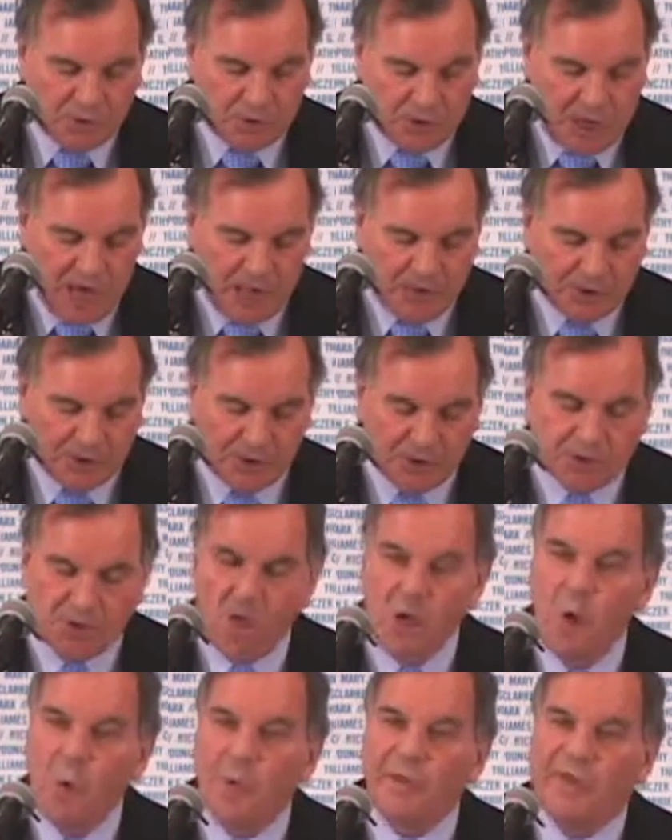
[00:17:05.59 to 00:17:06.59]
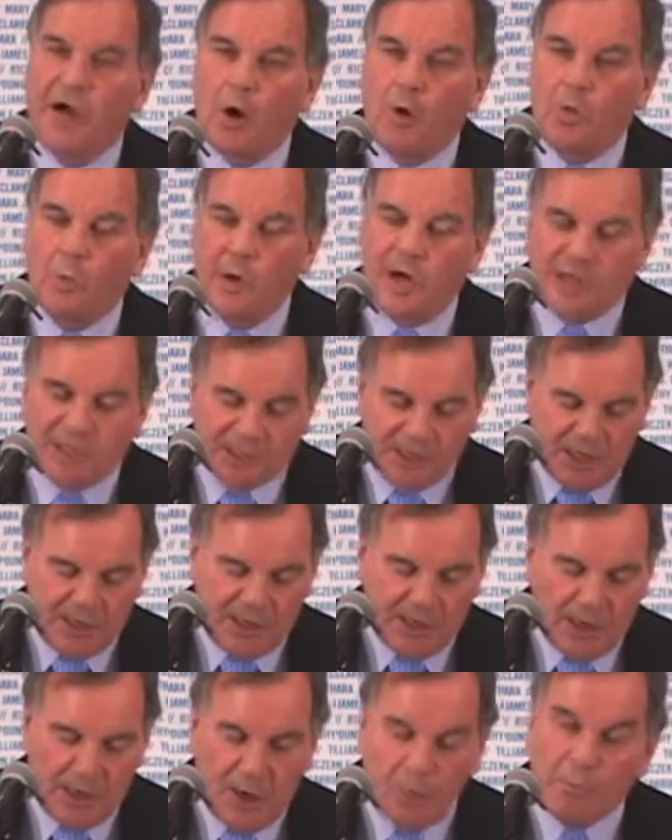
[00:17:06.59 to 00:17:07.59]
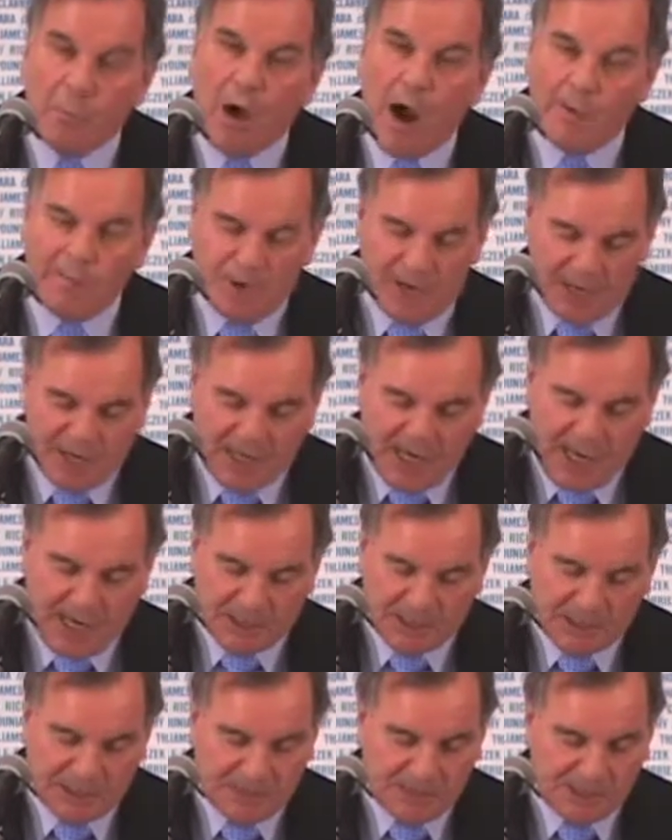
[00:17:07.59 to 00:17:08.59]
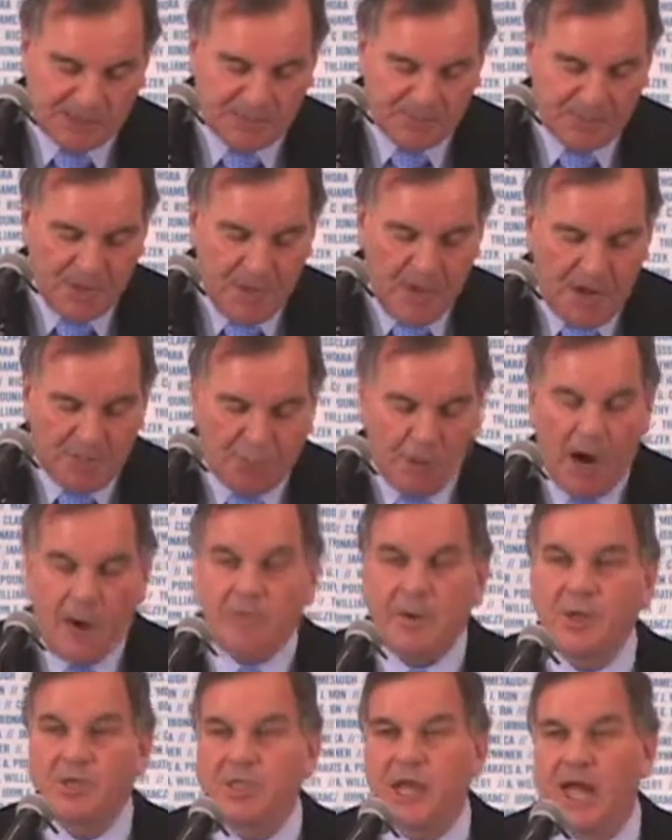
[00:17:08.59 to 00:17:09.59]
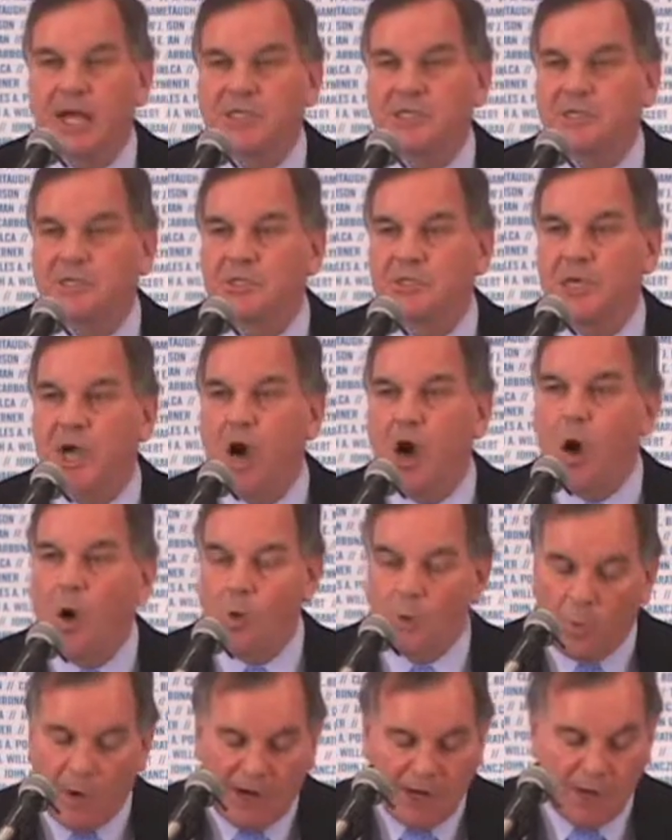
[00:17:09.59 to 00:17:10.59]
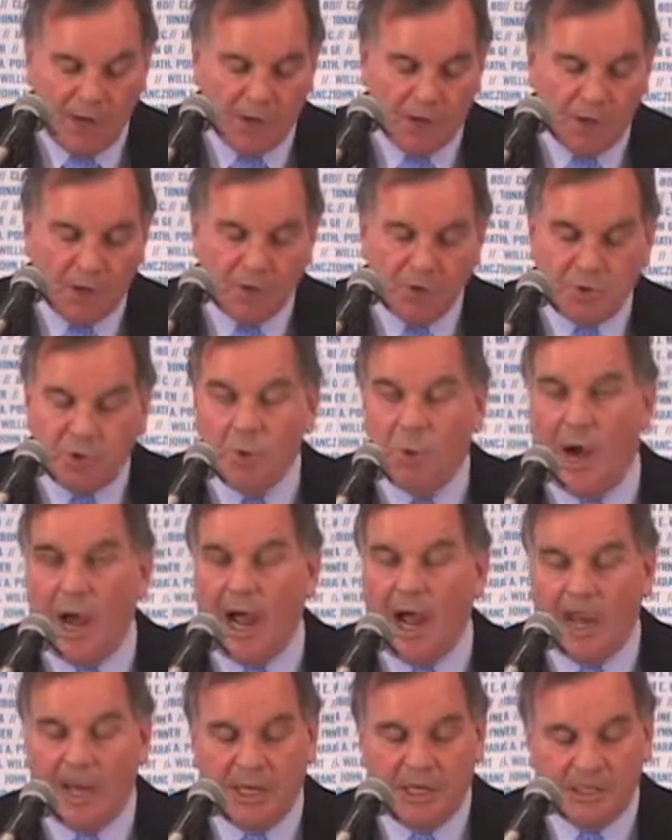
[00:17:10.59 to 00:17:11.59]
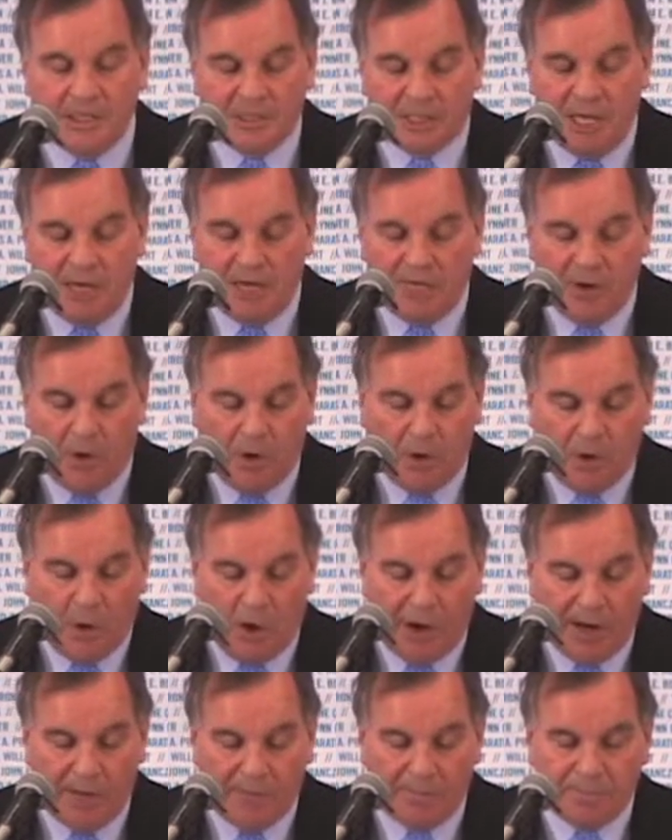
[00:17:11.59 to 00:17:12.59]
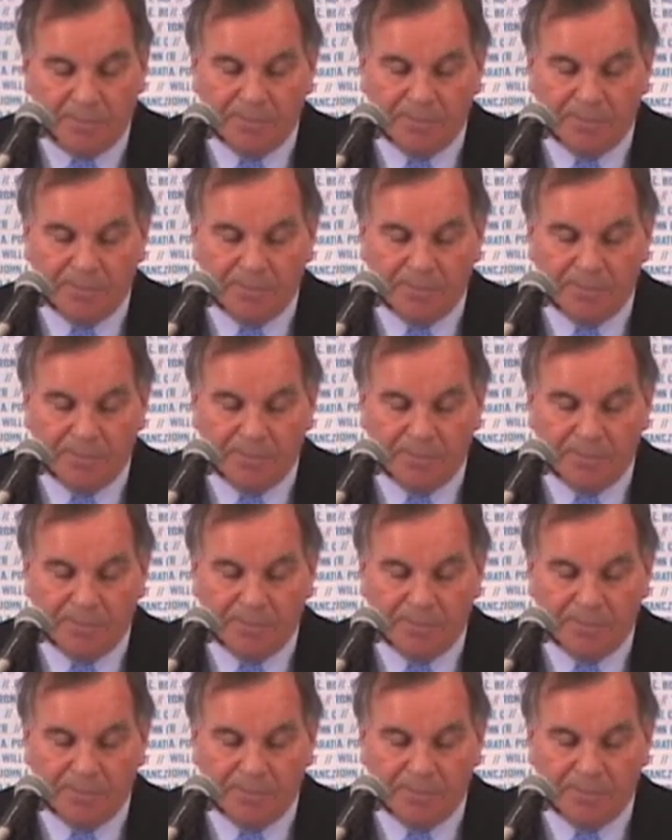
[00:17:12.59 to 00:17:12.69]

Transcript: challenges without raising property taxes. And property taxes are already too high in the state of Illinois.